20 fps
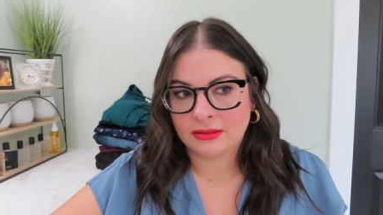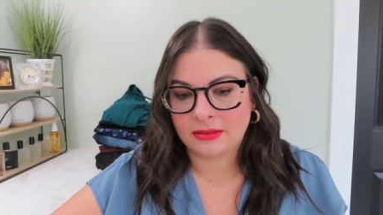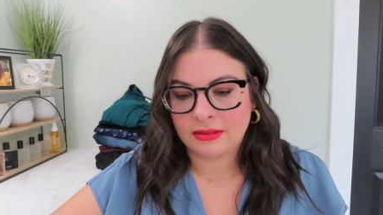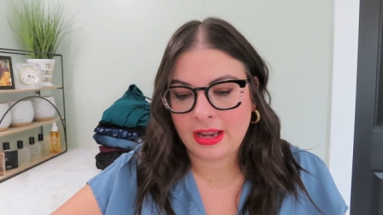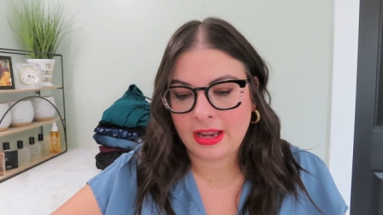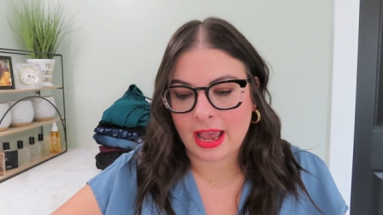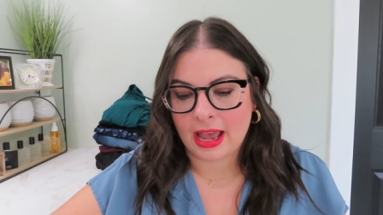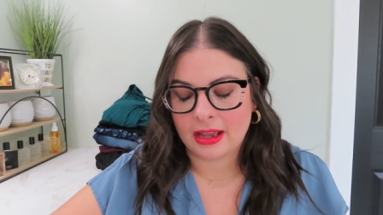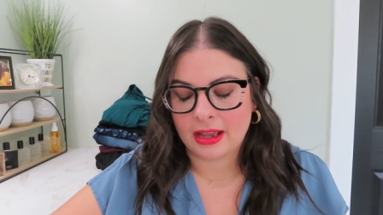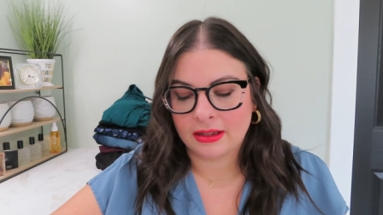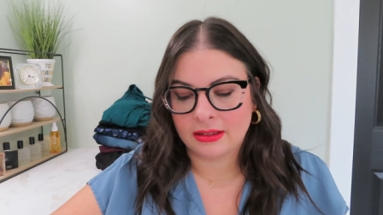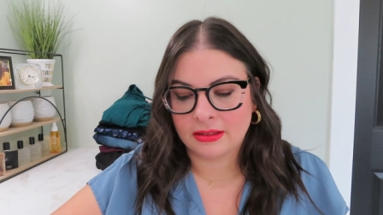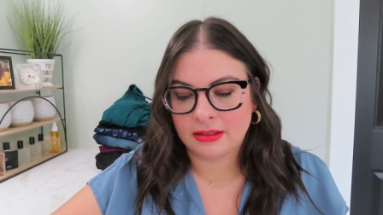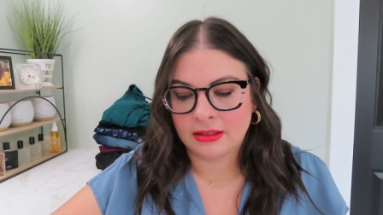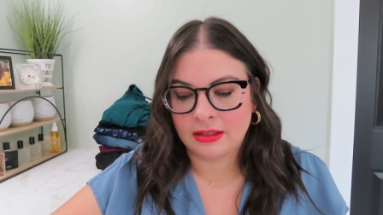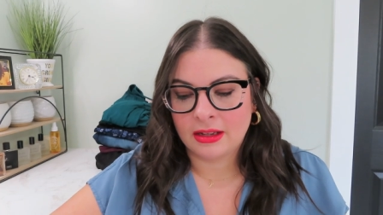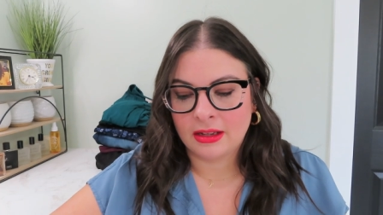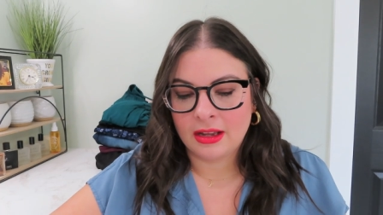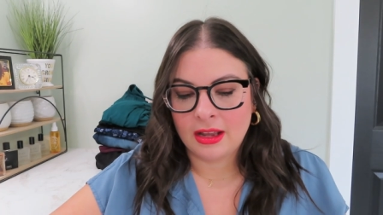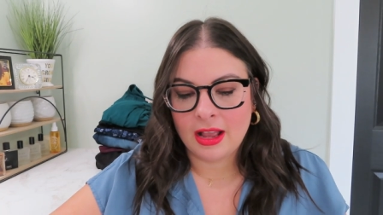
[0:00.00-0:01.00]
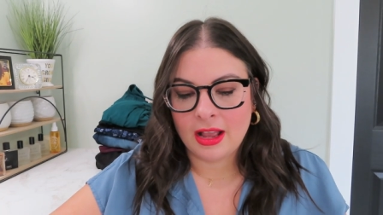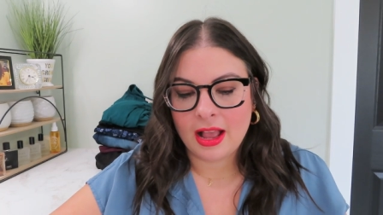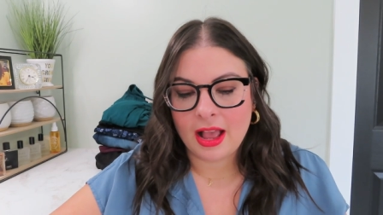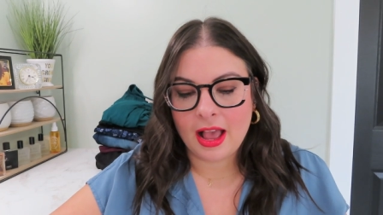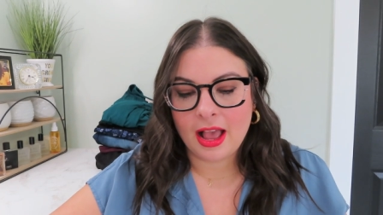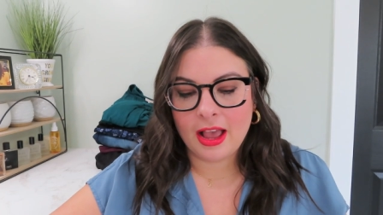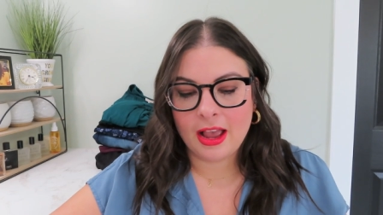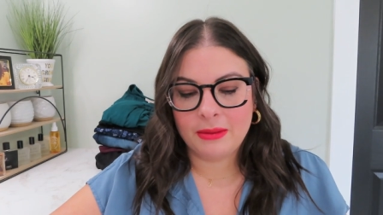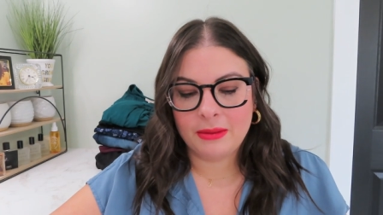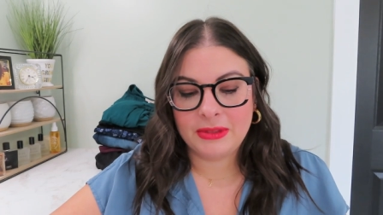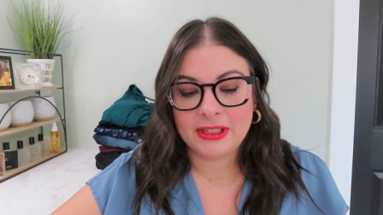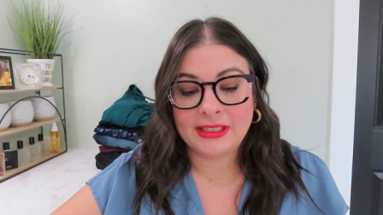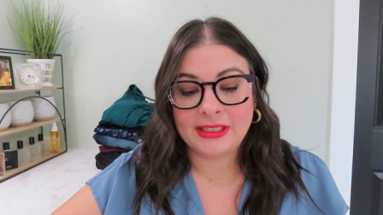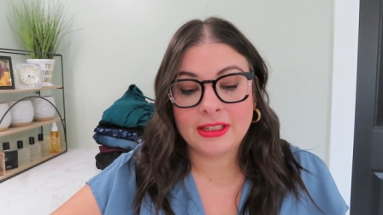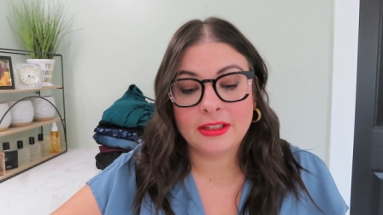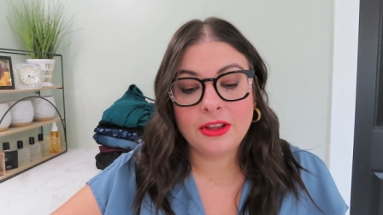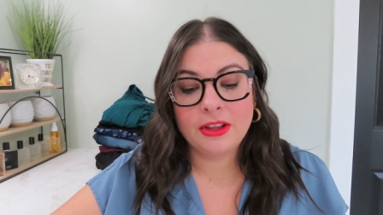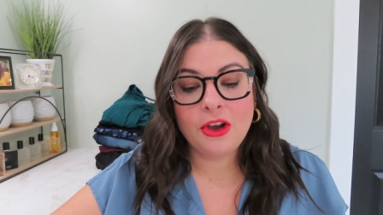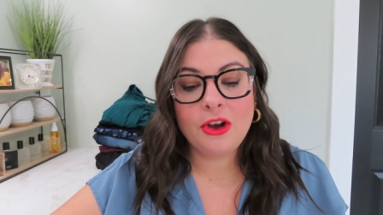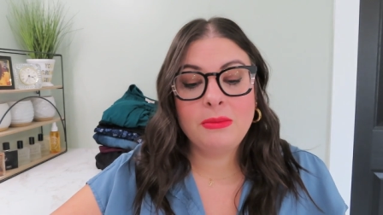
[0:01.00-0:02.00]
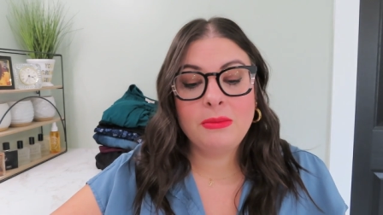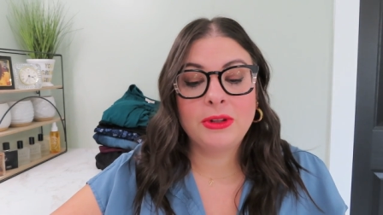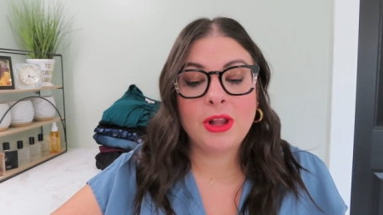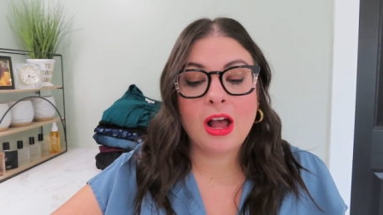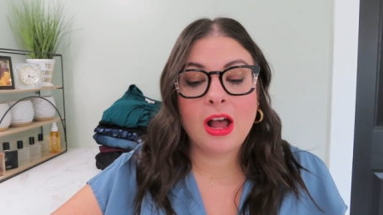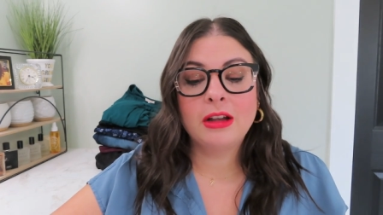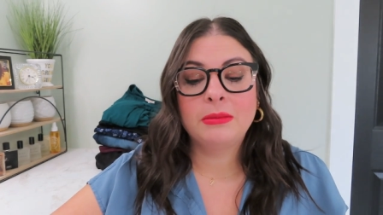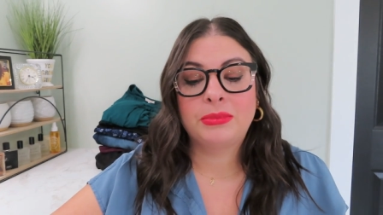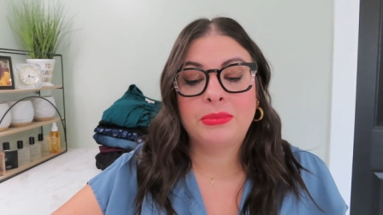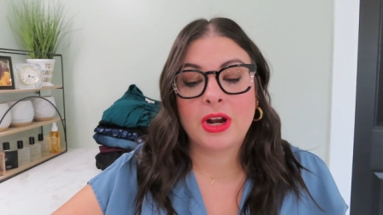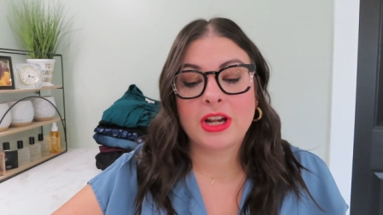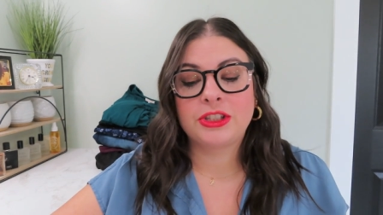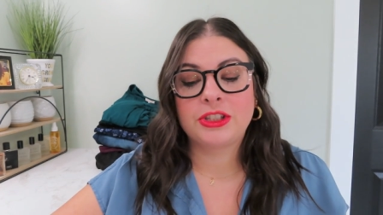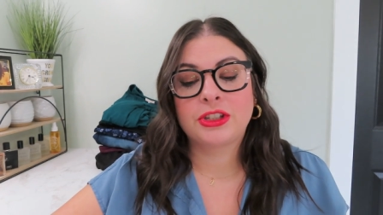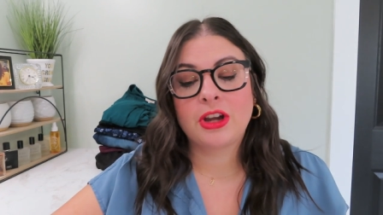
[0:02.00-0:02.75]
Yeah. The Salome long brush